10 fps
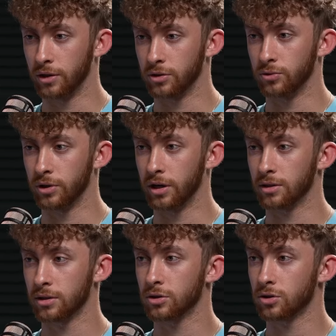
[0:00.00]
way to
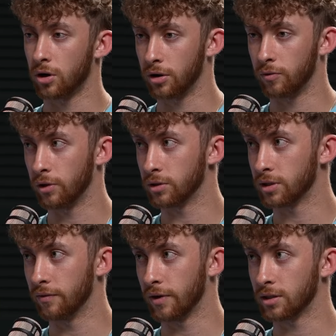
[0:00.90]
get started in real
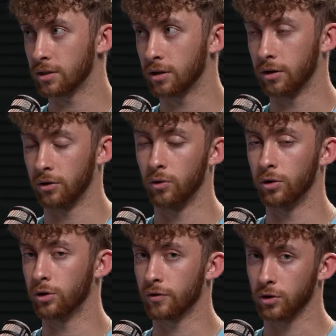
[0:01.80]
estate investing and
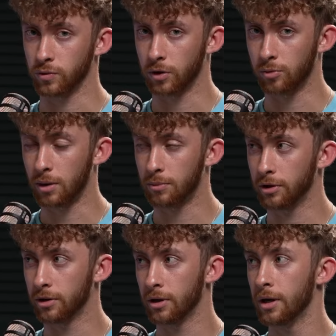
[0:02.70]
owning your first rental
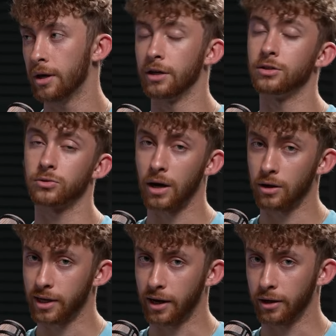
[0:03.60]
property is through
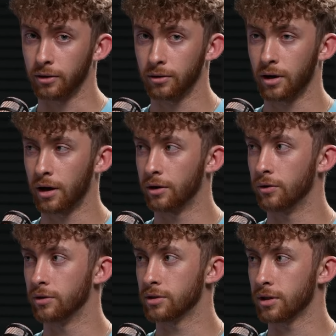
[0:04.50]
house hacking. I
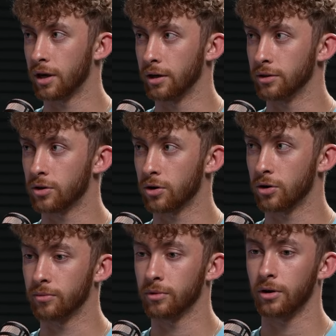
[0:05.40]
know it's a
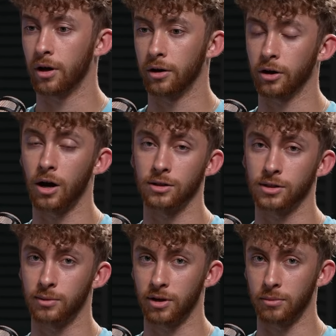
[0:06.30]
term and a
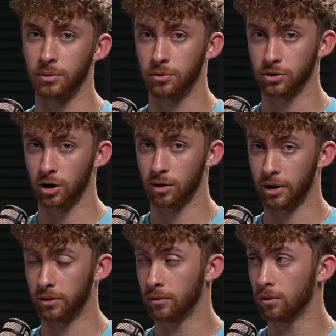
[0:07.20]
concept that people talk
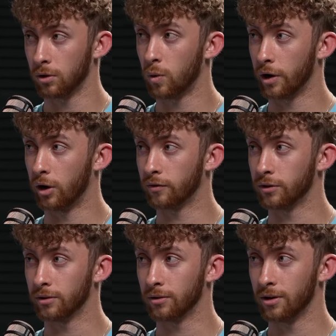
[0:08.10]
about quite often.